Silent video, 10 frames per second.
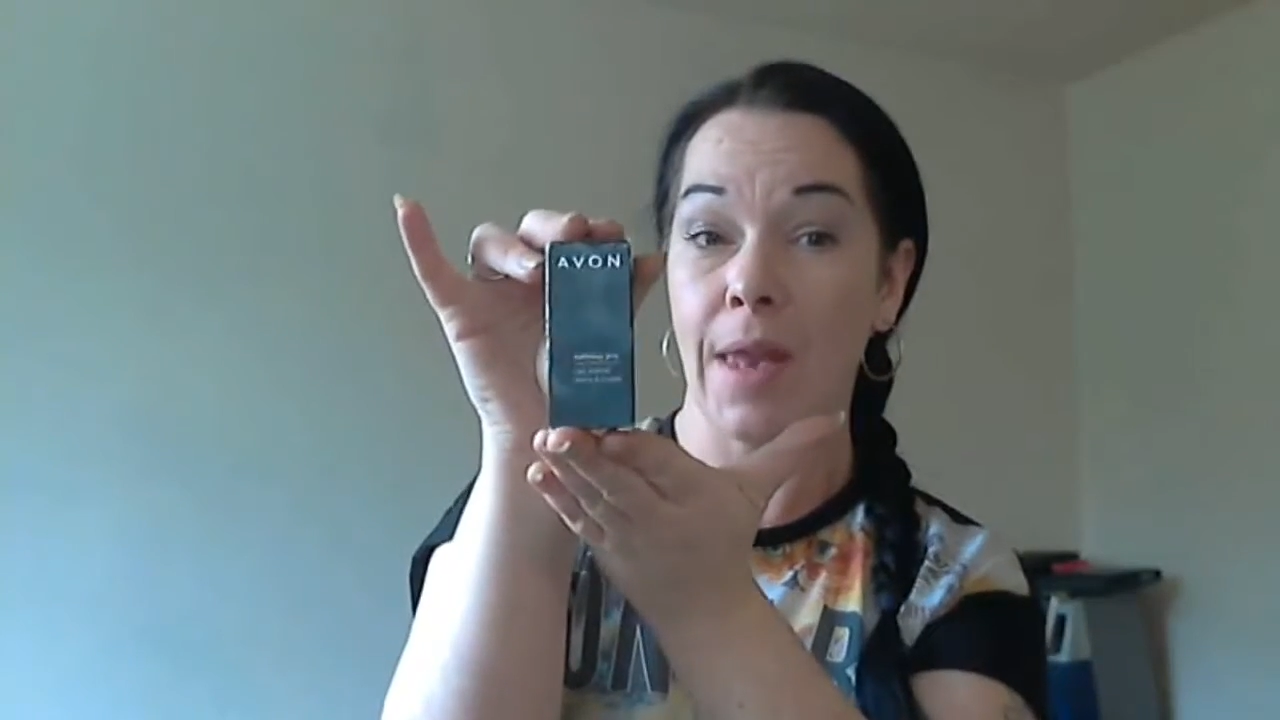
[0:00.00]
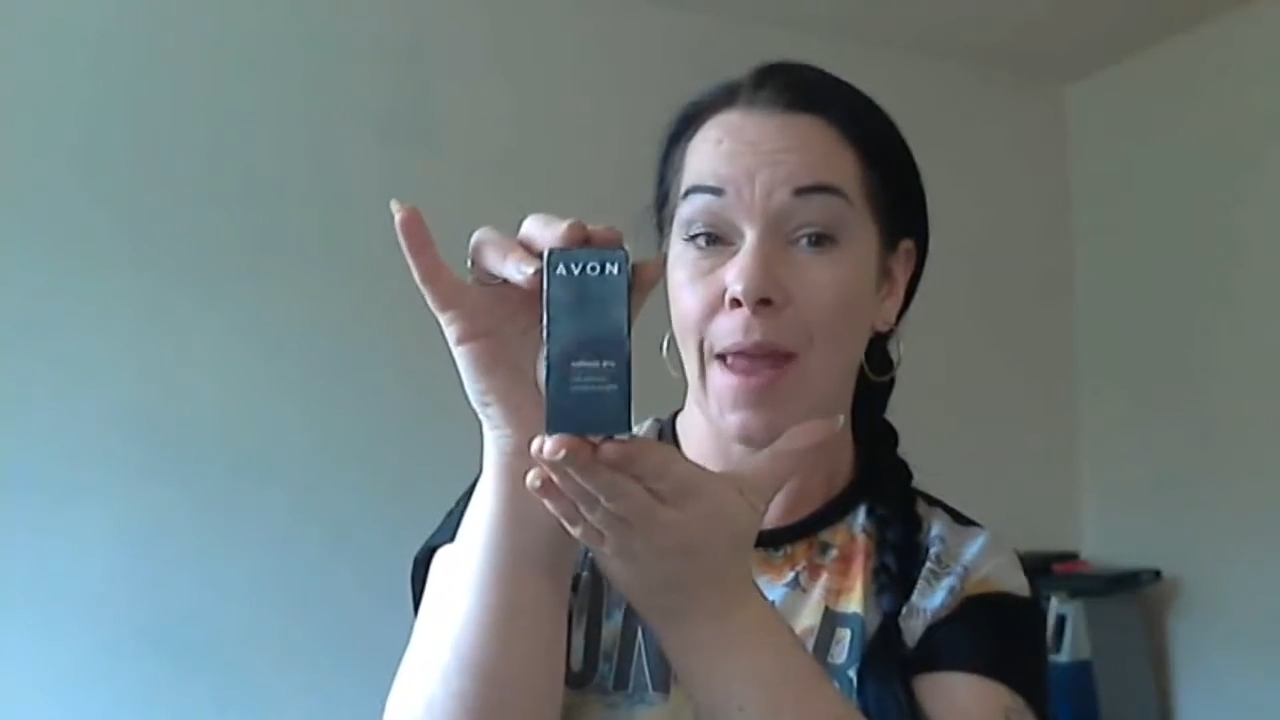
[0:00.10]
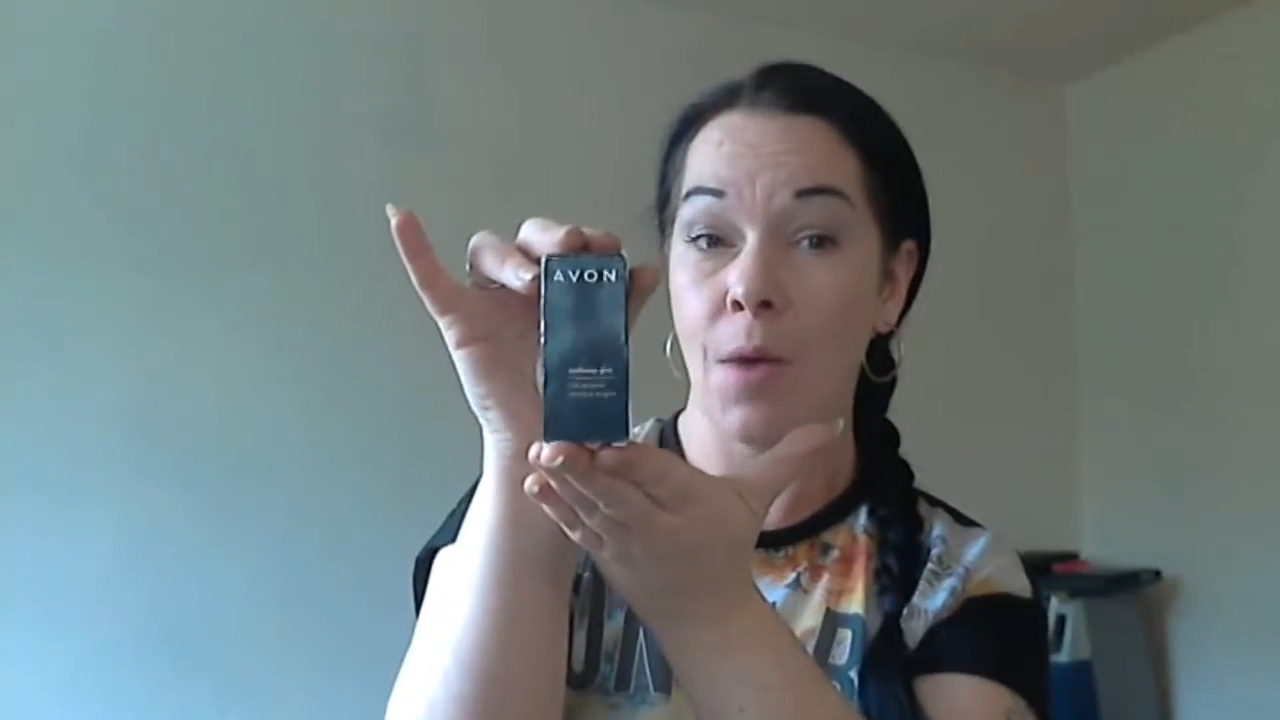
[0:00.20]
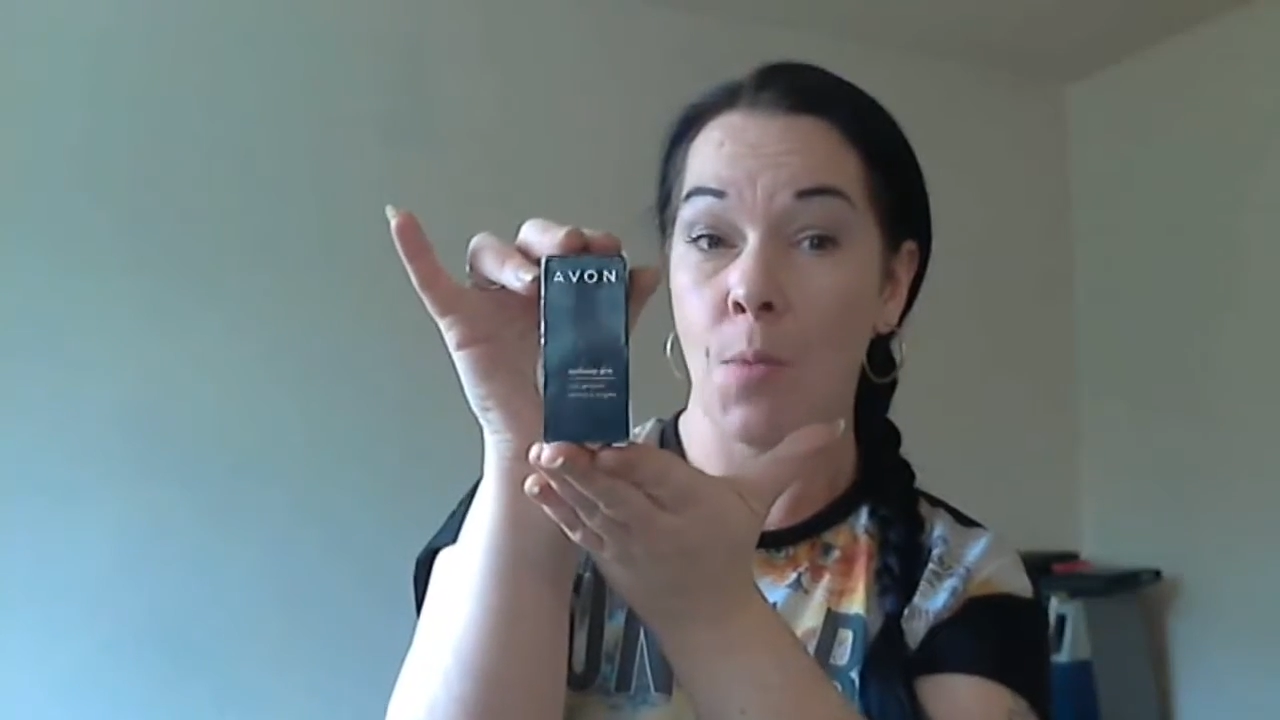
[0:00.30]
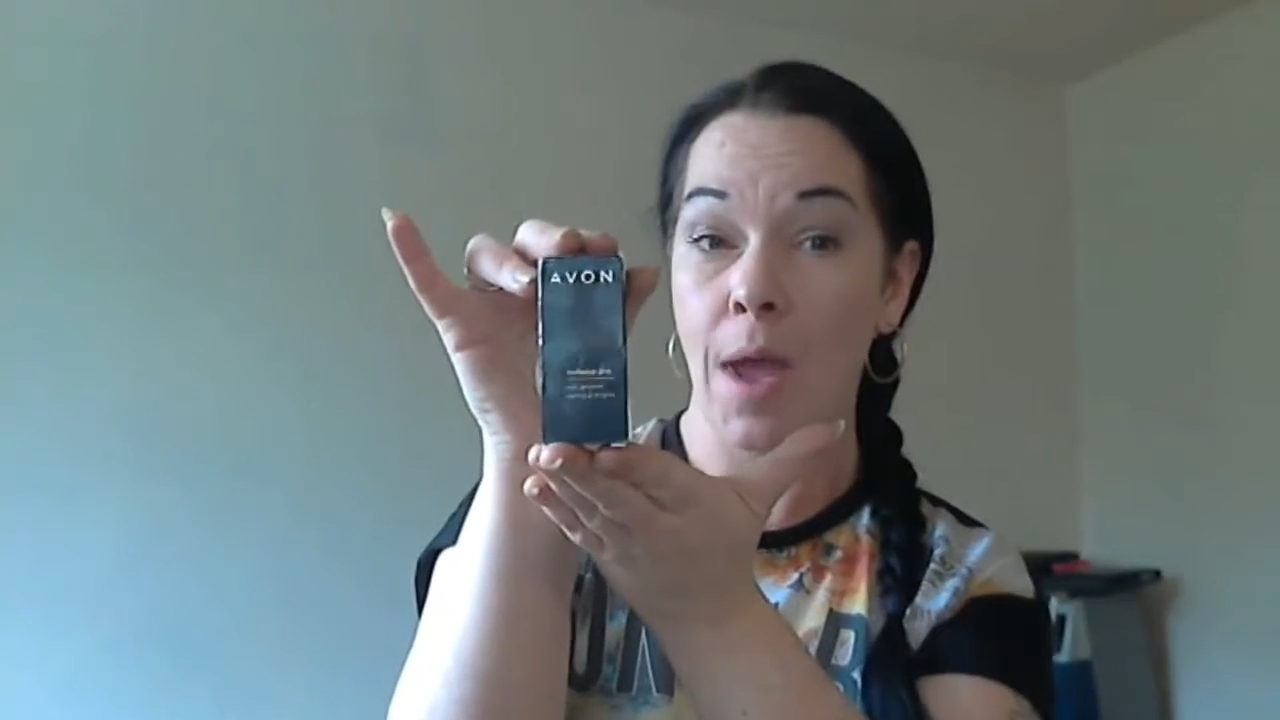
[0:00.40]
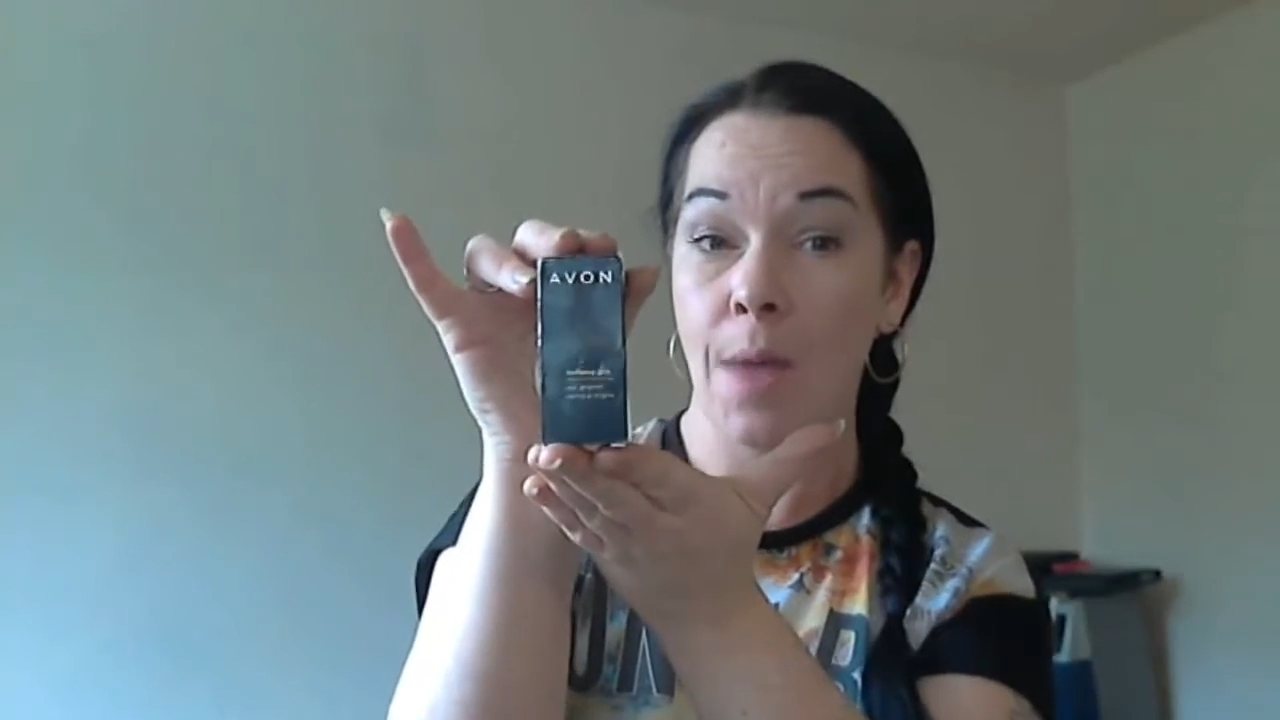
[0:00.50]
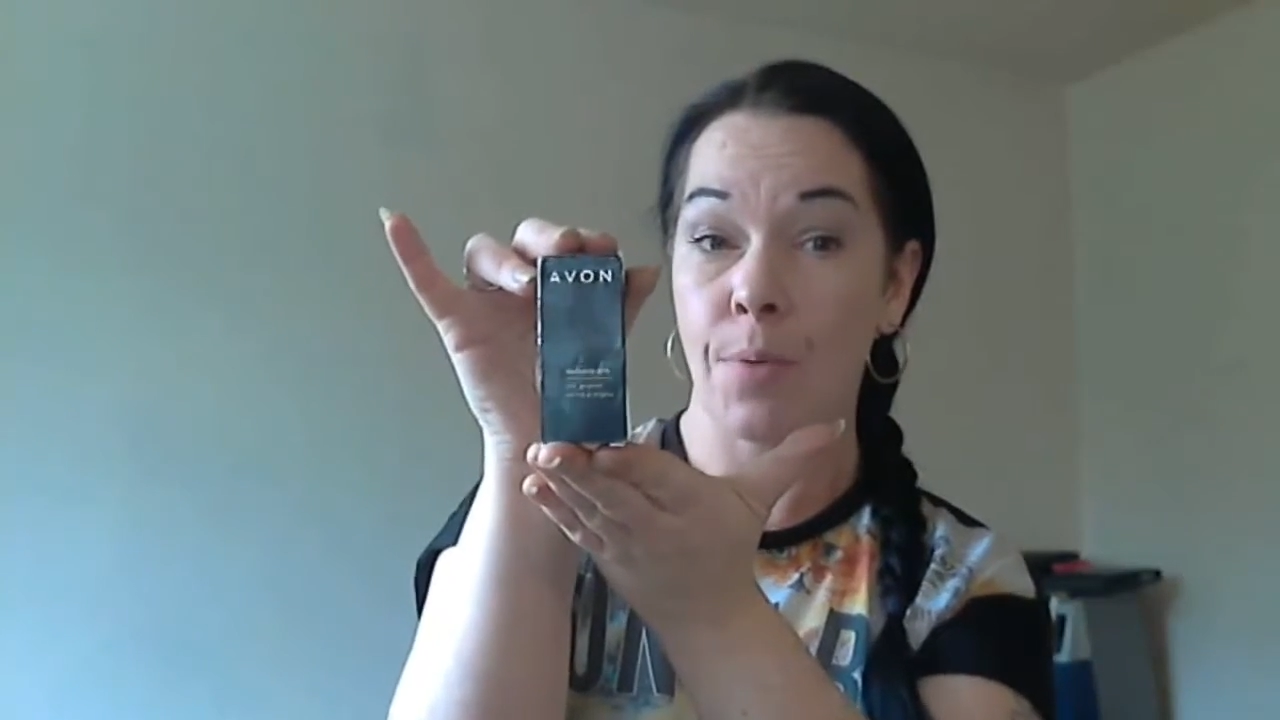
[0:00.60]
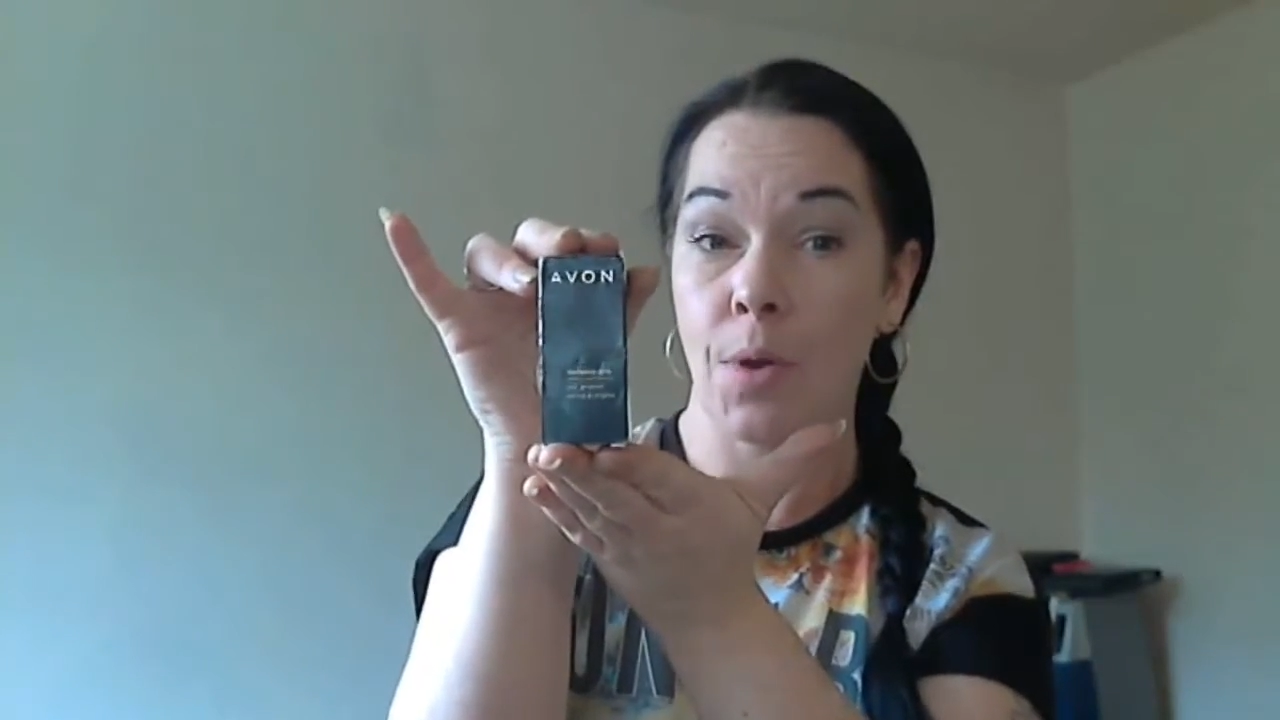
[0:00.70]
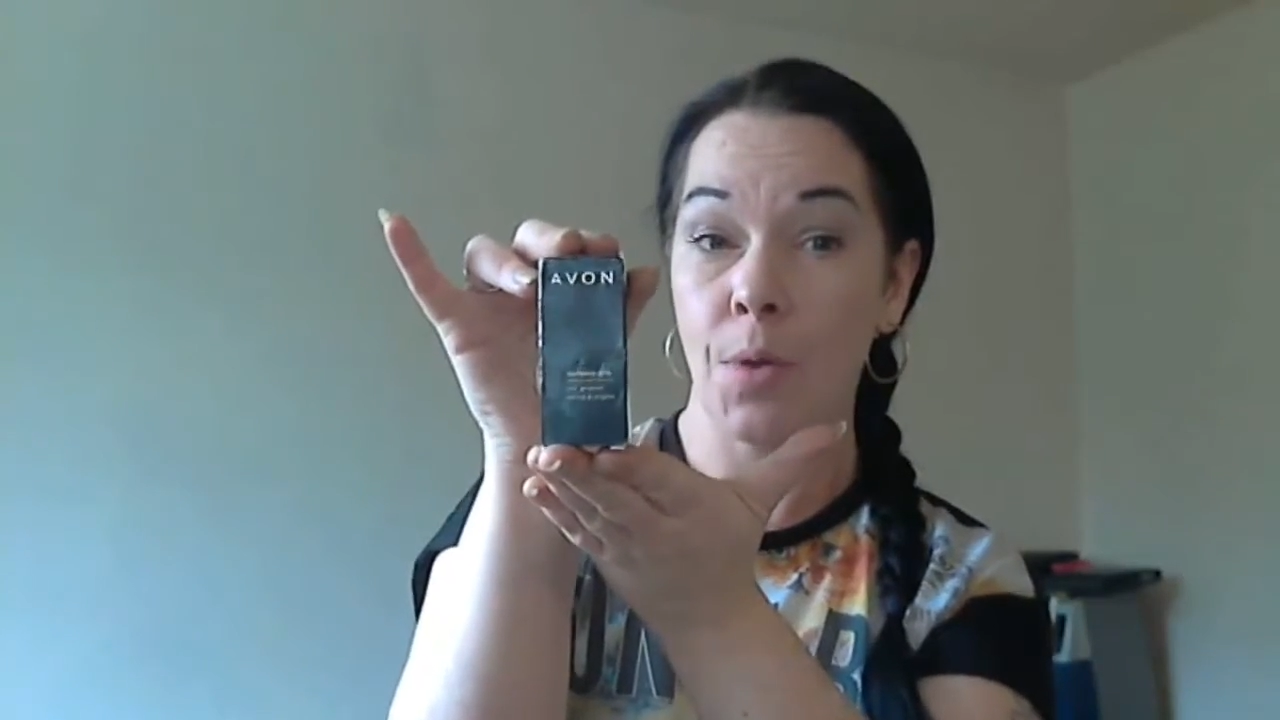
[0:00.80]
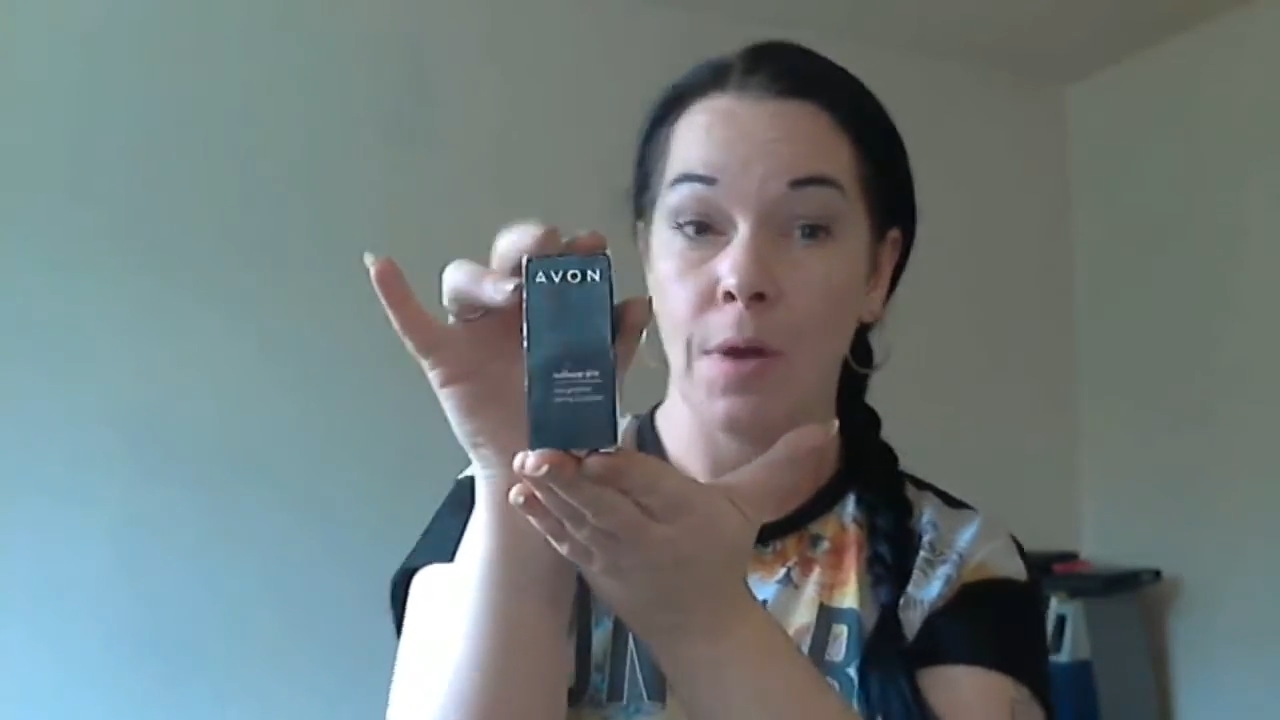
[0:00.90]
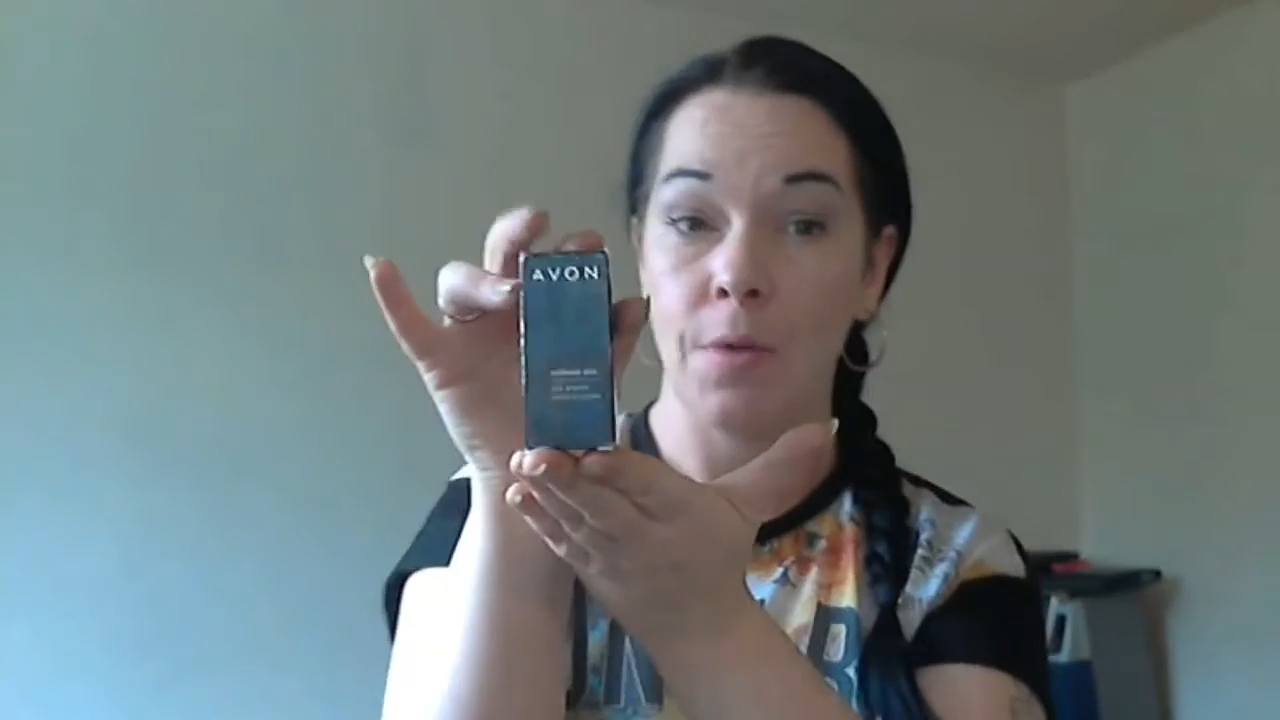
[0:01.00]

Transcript: Nail Wear Pro